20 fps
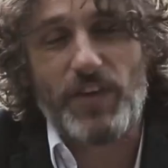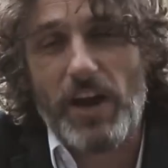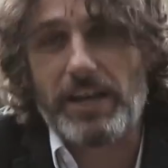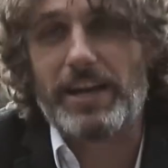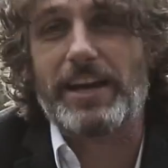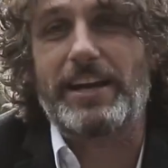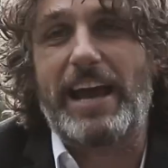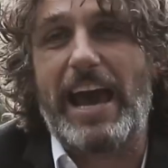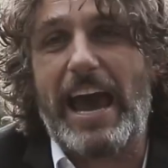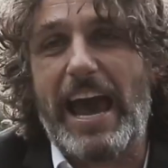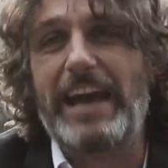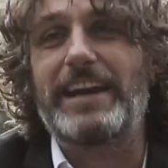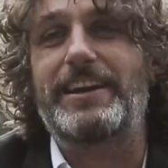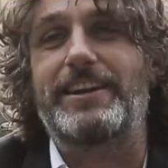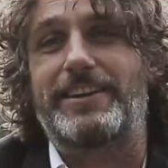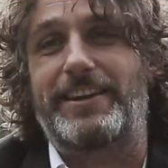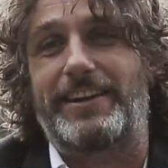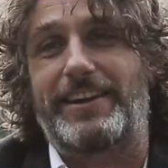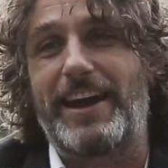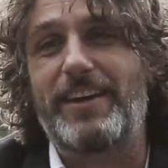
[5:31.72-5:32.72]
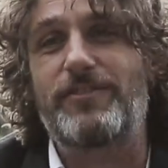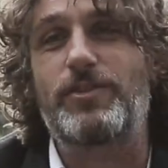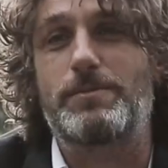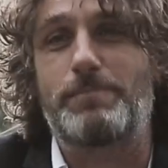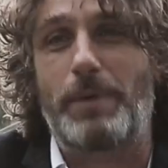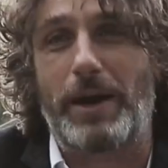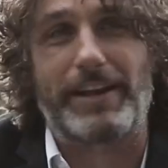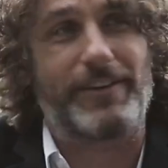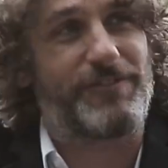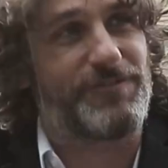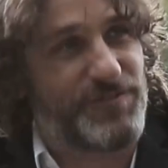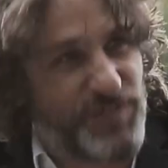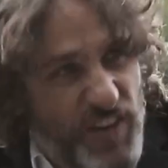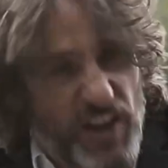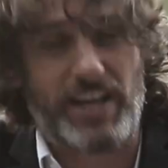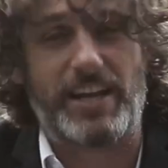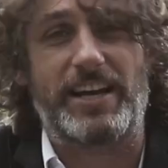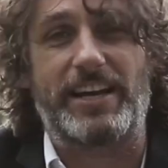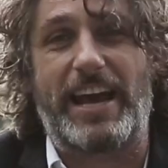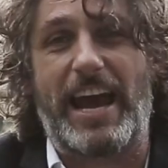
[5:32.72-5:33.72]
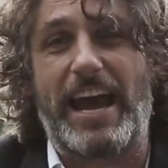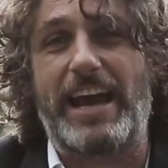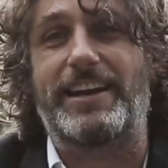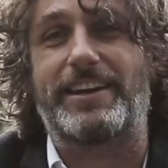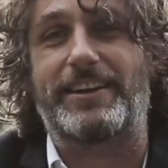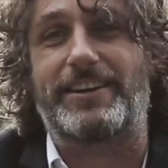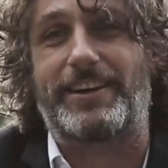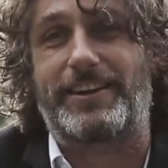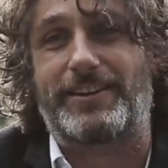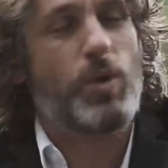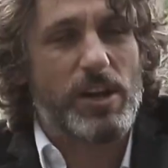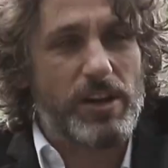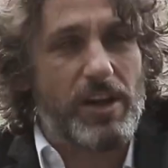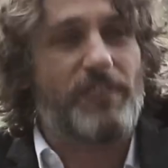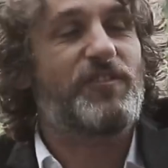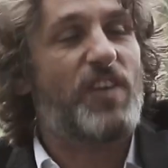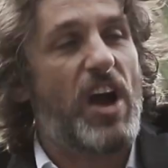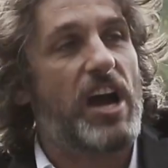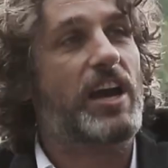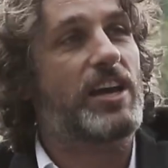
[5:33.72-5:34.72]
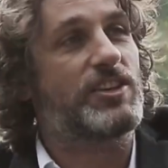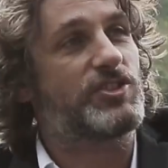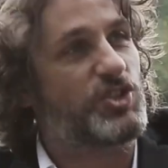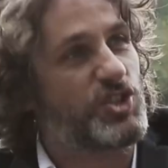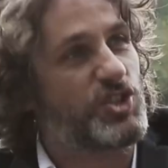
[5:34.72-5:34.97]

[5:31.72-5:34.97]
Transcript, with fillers: fucking hated it. Everybody fucking hated it. Where the fuck is